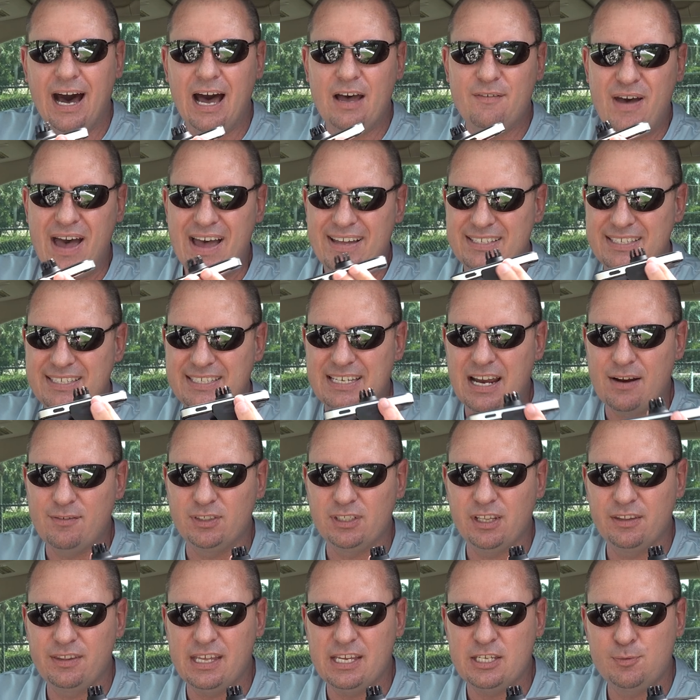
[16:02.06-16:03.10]
I've had
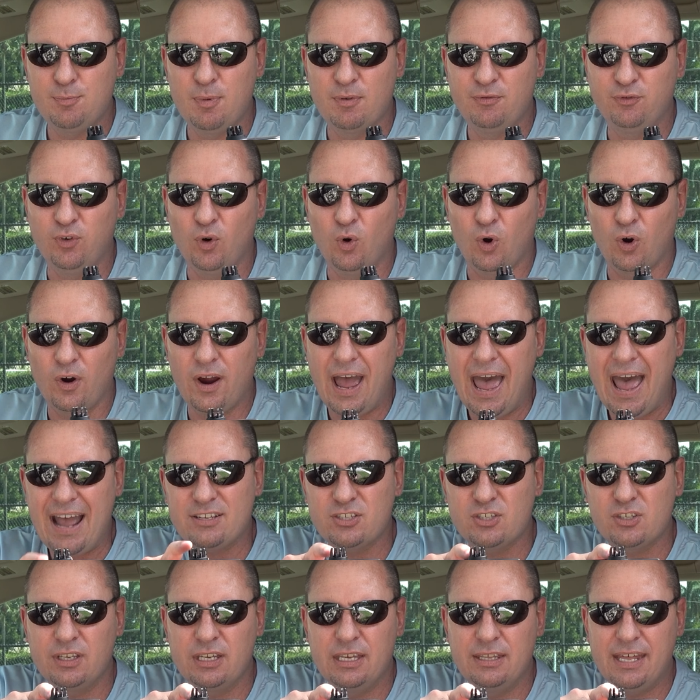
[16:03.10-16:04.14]
several of these before,
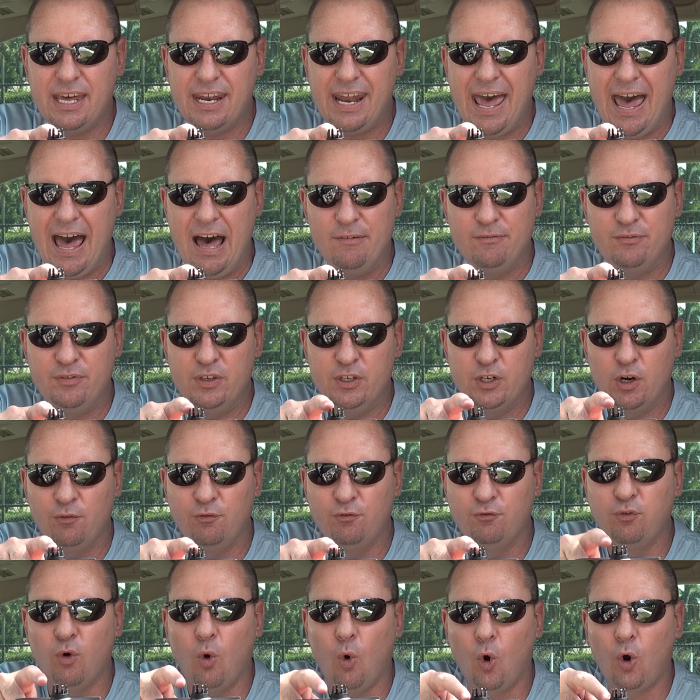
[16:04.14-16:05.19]
actually, that have, you know,
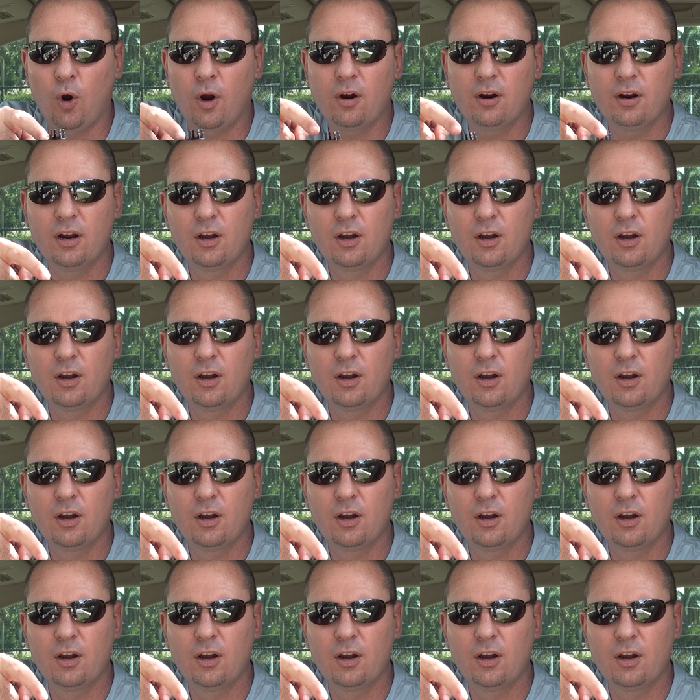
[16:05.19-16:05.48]
4